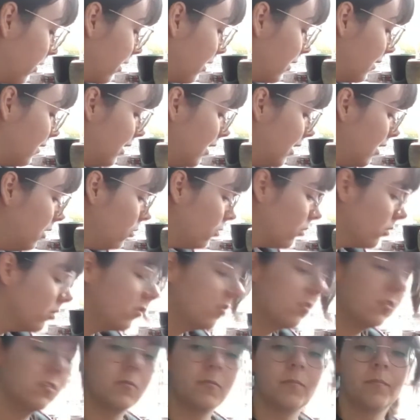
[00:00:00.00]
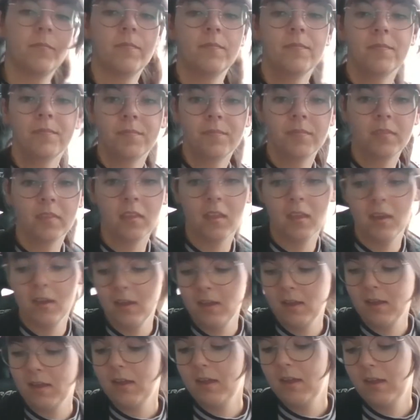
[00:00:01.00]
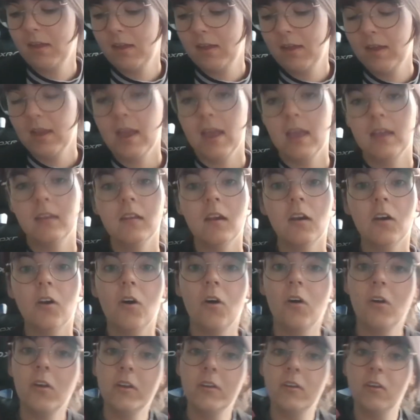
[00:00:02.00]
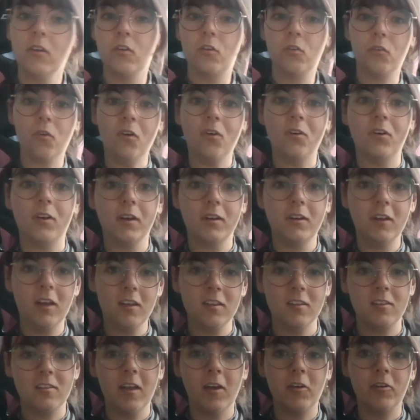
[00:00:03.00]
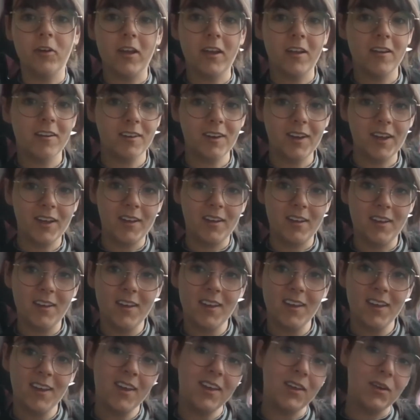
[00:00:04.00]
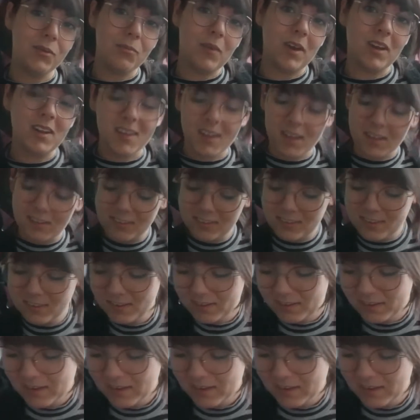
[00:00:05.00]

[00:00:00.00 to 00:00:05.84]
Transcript: needles. And they're all in a drawer that's down here, like in my desk.